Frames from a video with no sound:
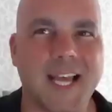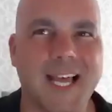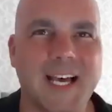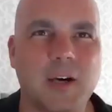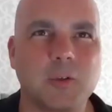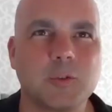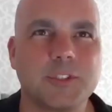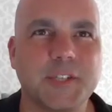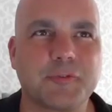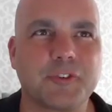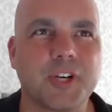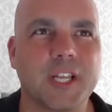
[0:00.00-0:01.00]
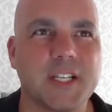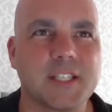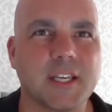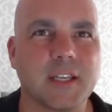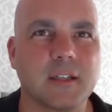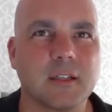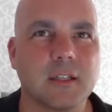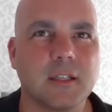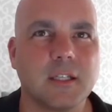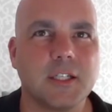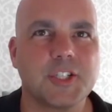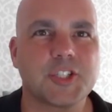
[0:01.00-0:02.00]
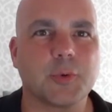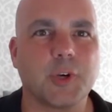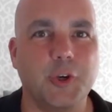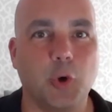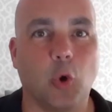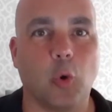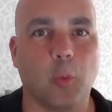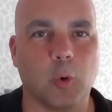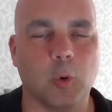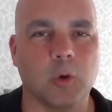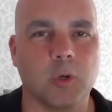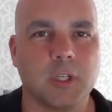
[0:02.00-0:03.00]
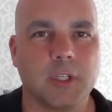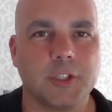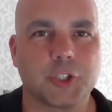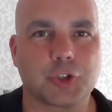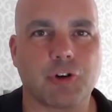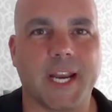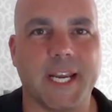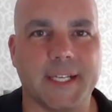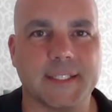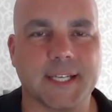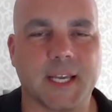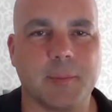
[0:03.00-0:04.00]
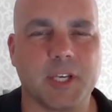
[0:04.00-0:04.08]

how different is it to a normal training day?